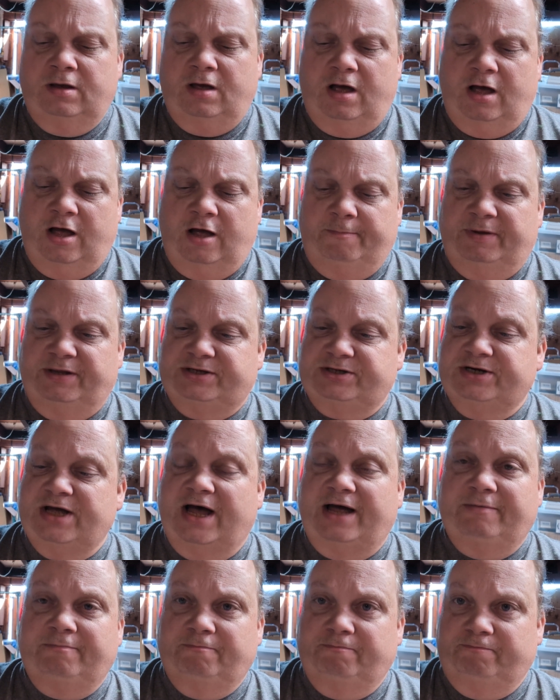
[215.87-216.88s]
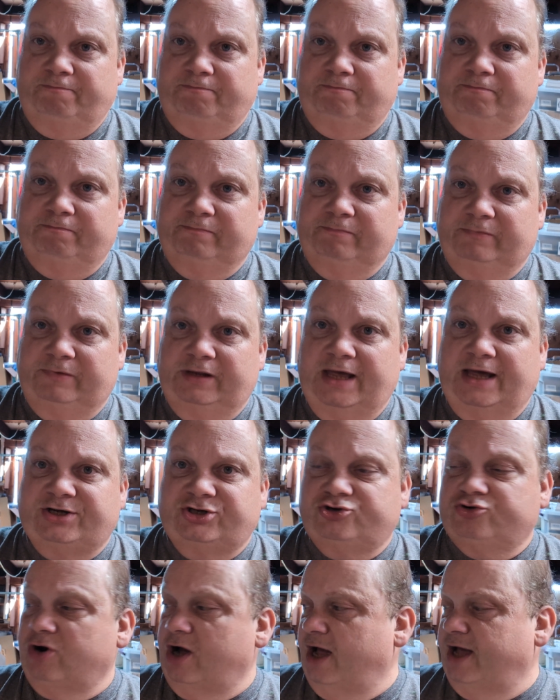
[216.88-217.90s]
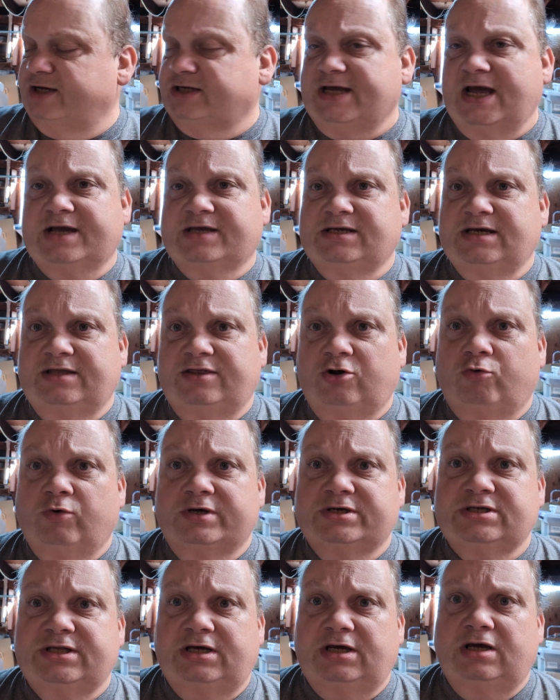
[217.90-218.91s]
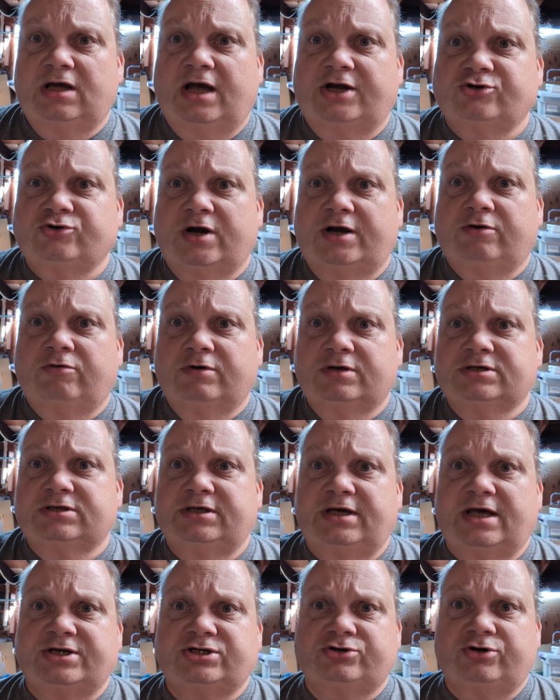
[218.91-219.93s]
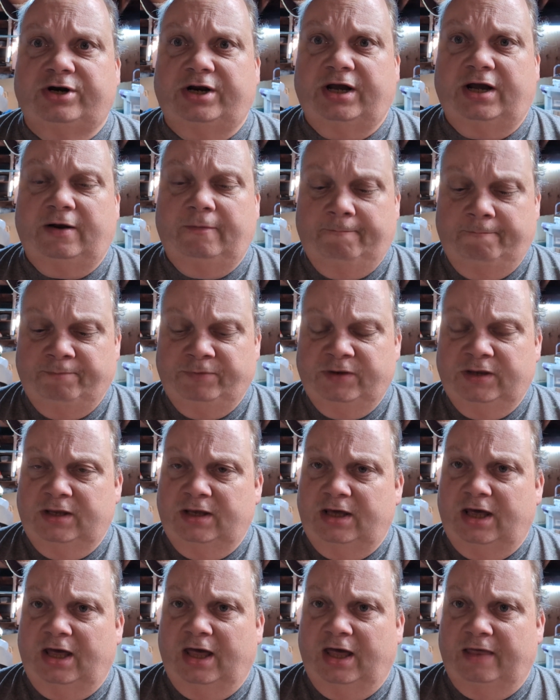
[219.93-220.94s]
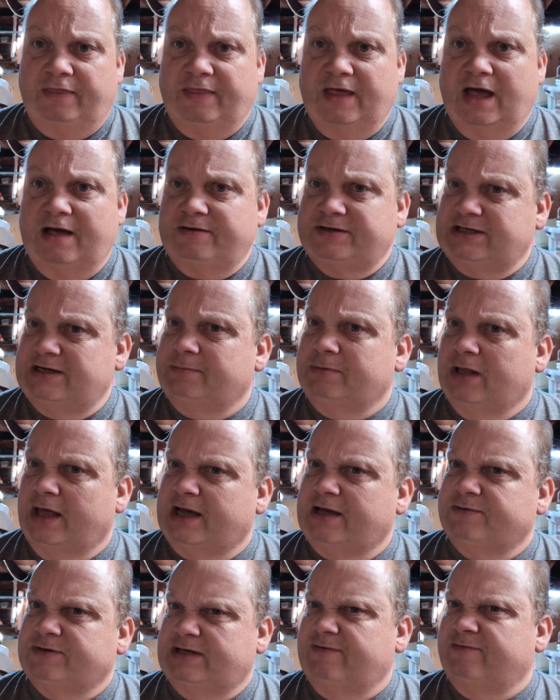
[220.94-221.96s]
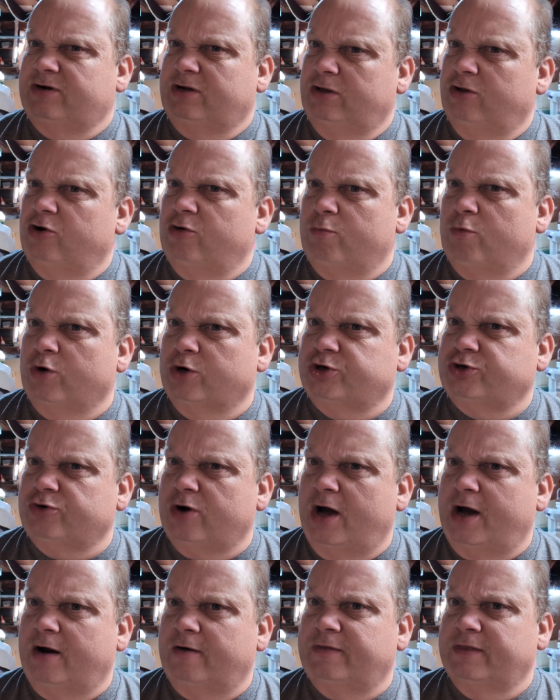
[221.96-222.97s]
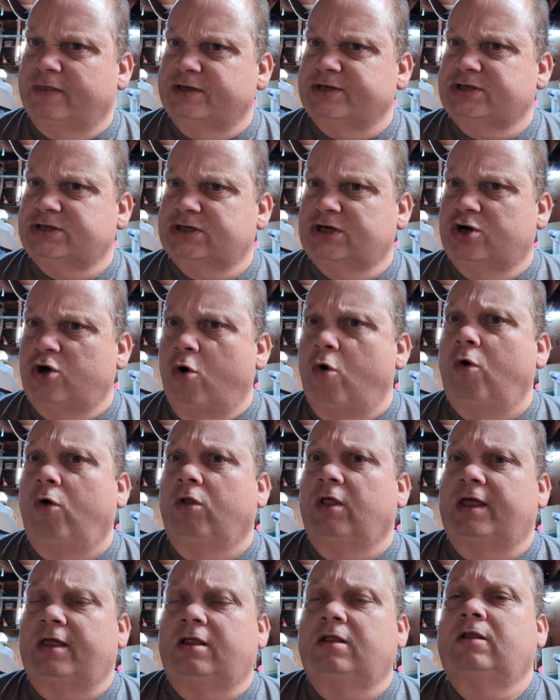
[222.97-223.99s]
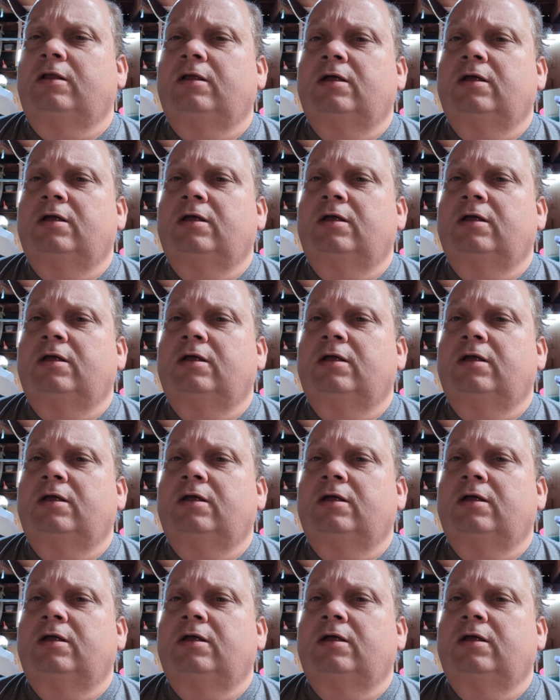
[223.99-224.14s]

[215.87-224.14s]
It's not as dry as, like, say, the Grizzly. I tried Grizzly yesterday, and that seemed like it was even a little more drier than the Skoal.